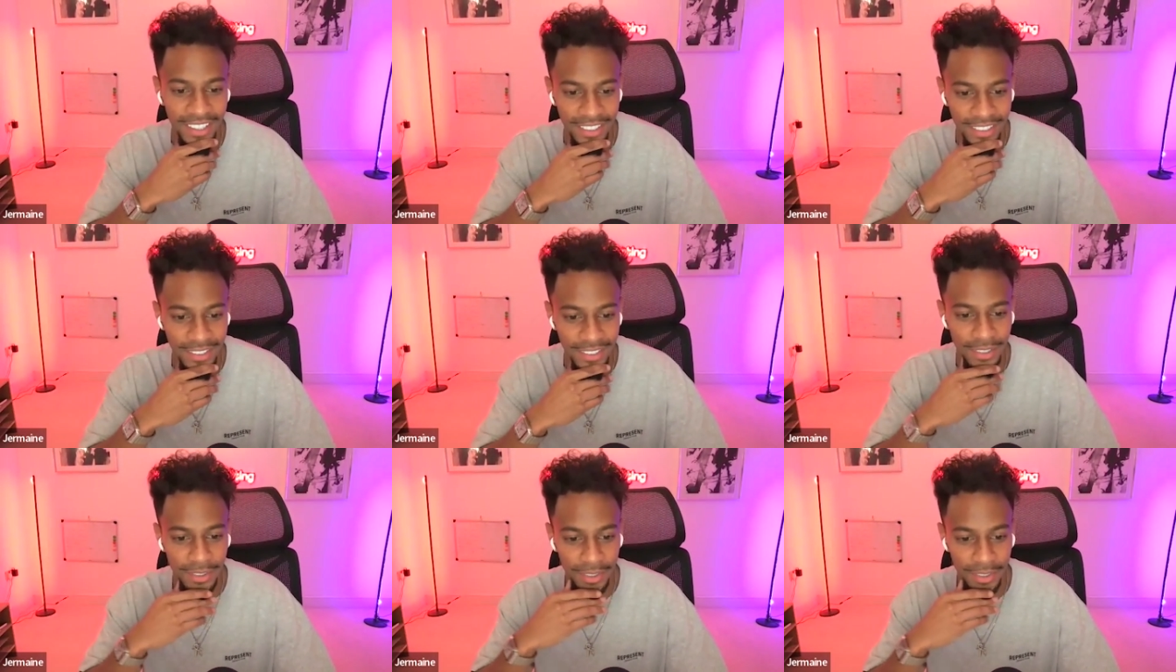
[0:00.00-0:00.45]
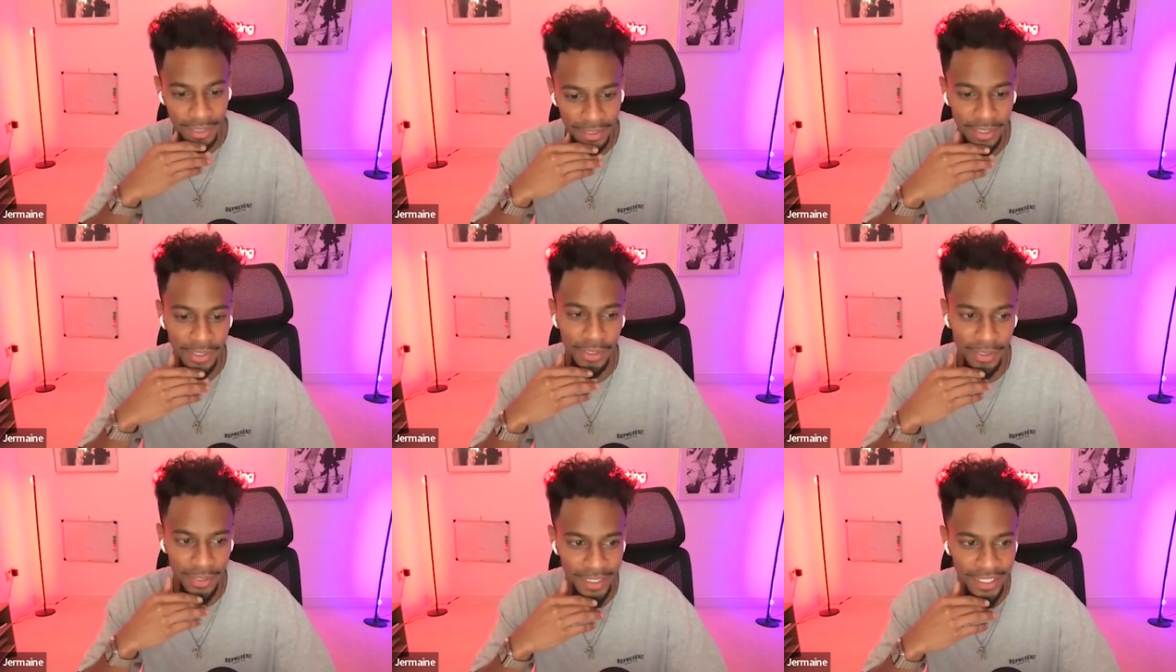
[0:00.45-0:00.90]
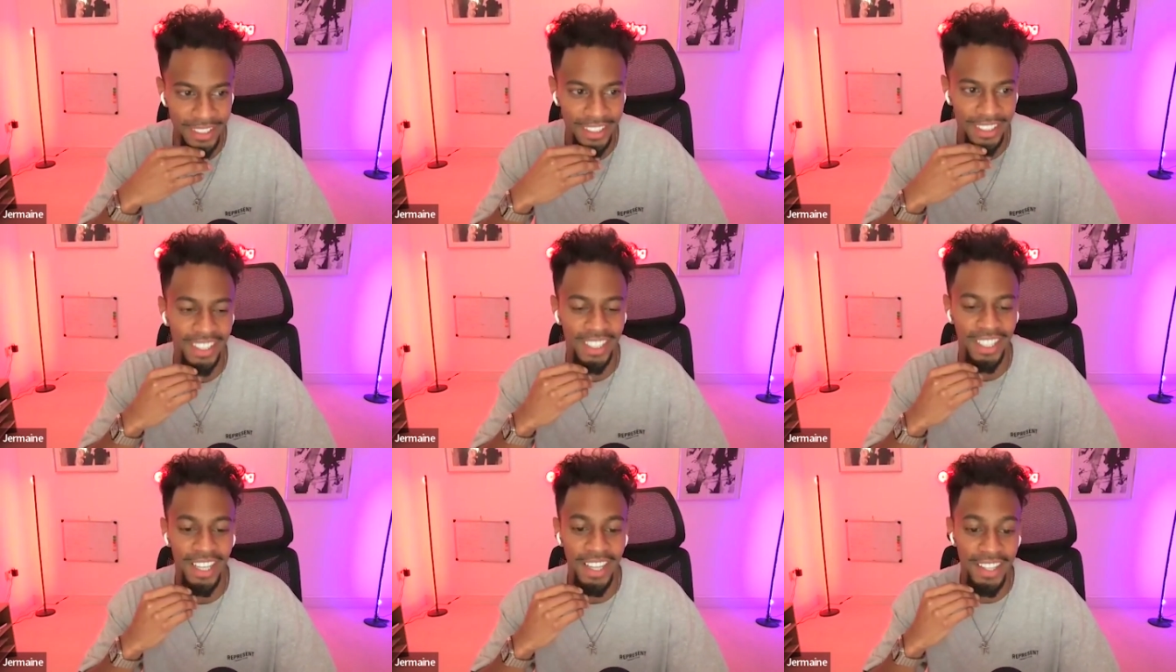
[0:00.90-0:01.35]
so this is
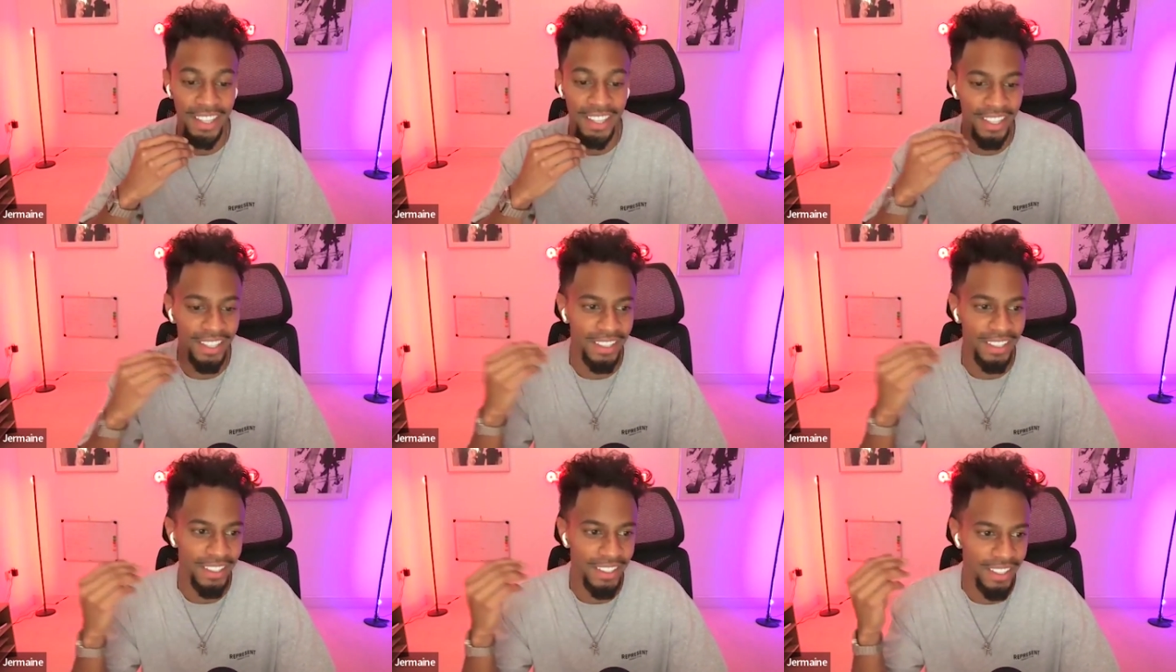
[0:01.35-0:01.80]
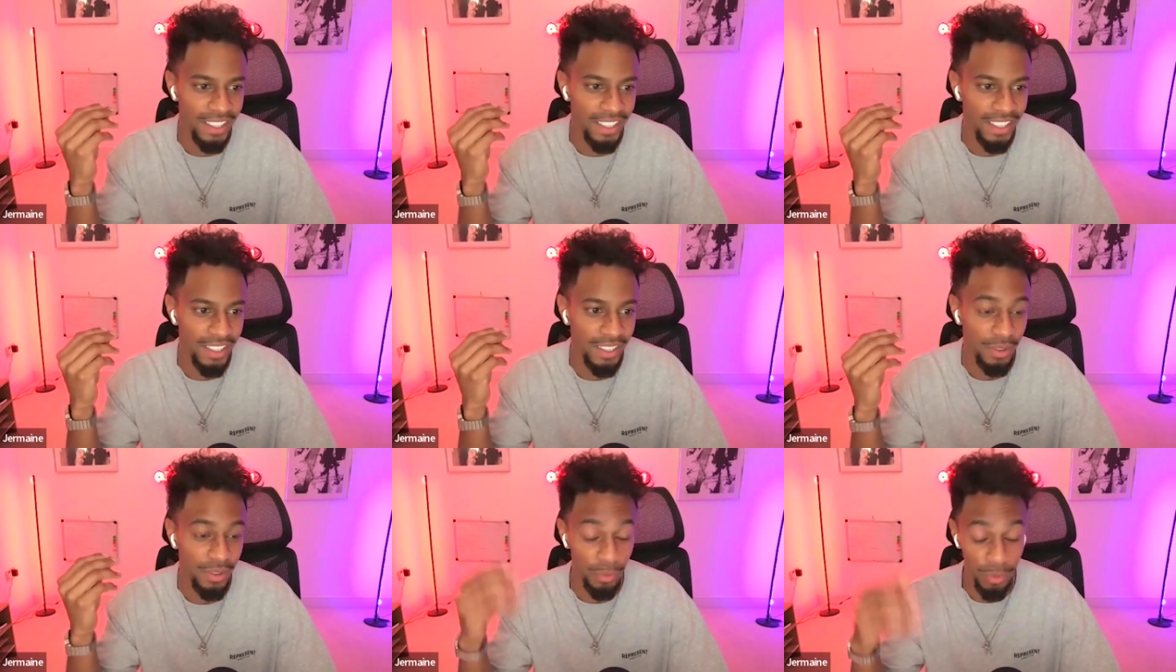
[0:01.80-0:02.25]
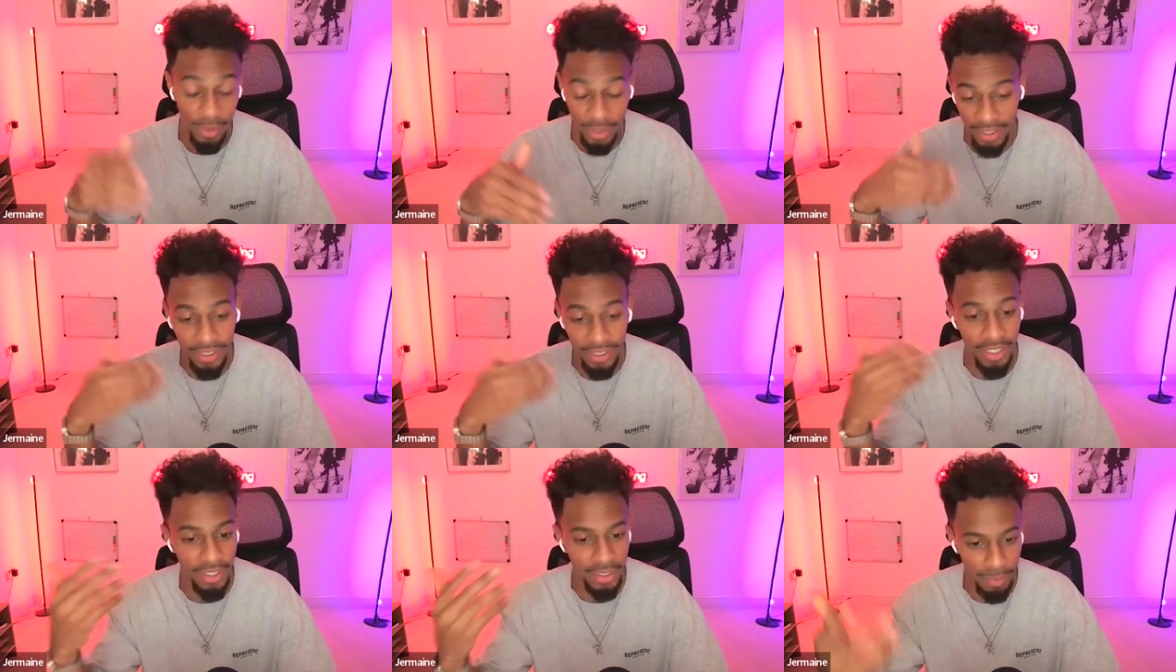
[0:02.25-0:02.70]
interesting. And then we
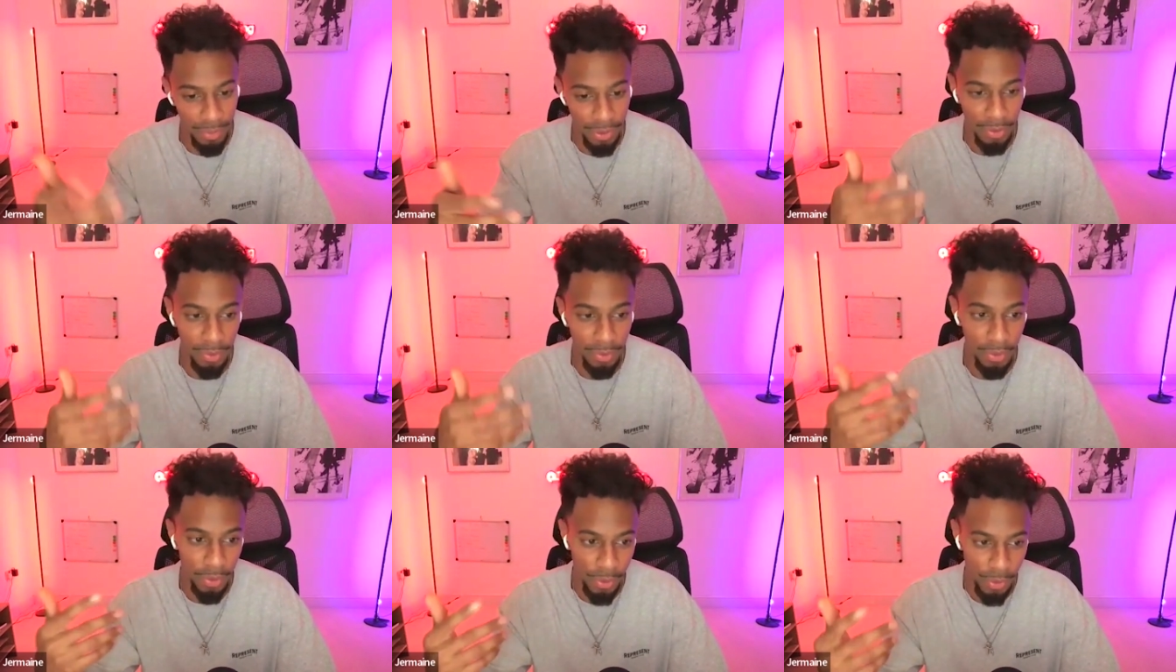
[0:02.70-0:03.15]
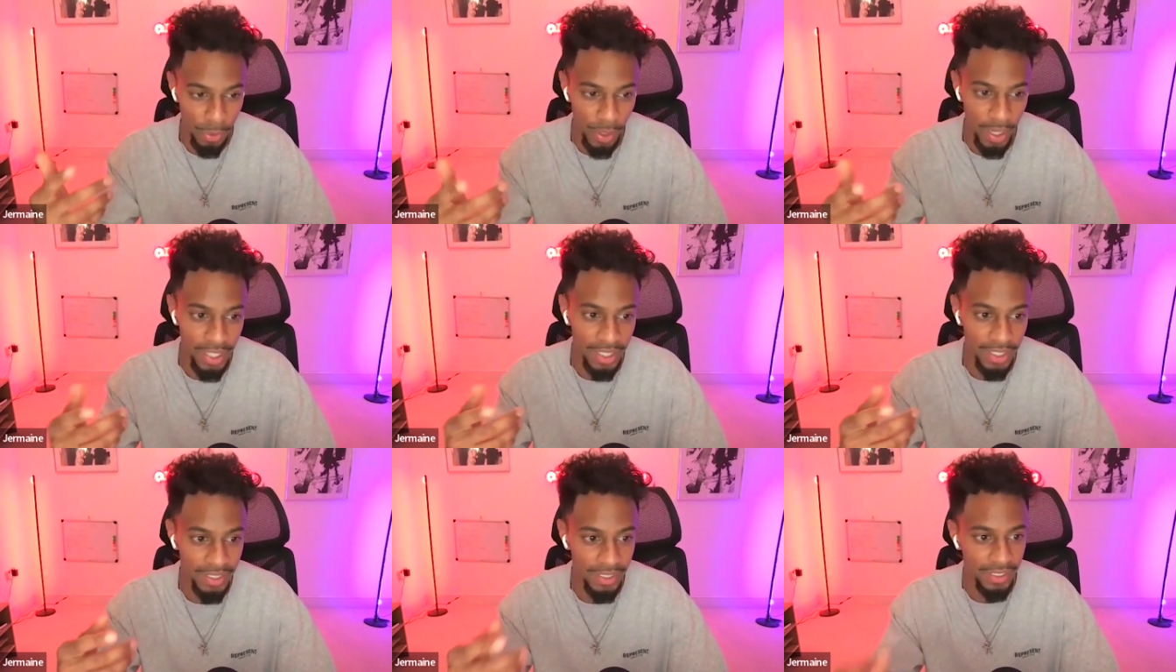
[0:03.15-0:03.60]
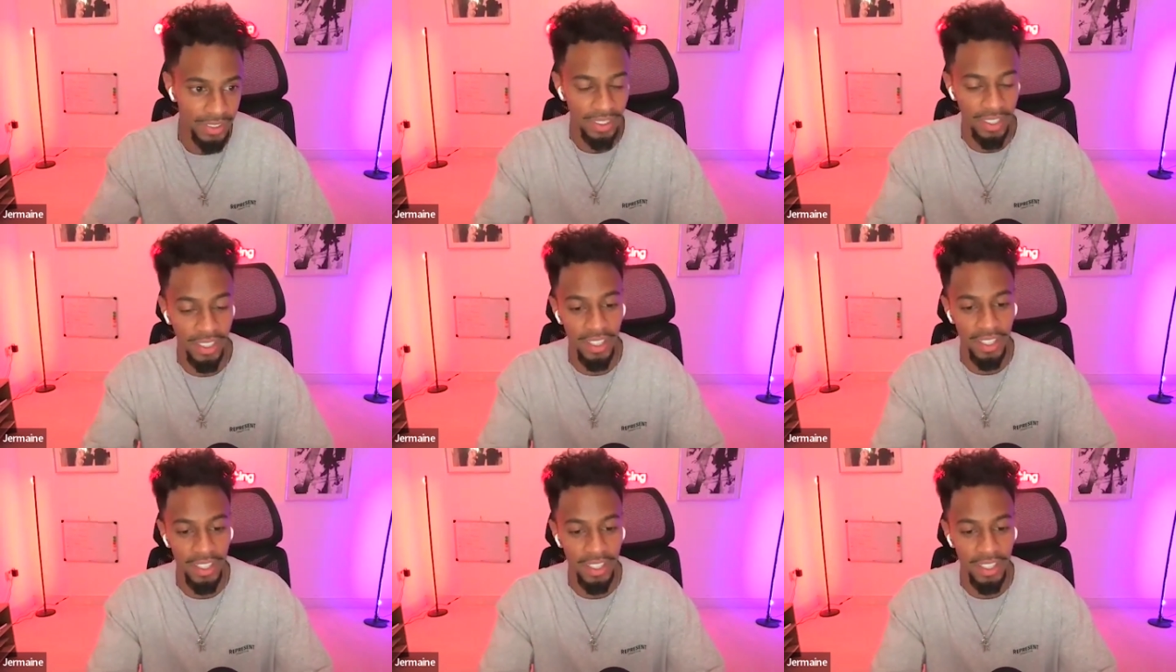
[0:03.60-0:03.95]
just started to bring on more creators.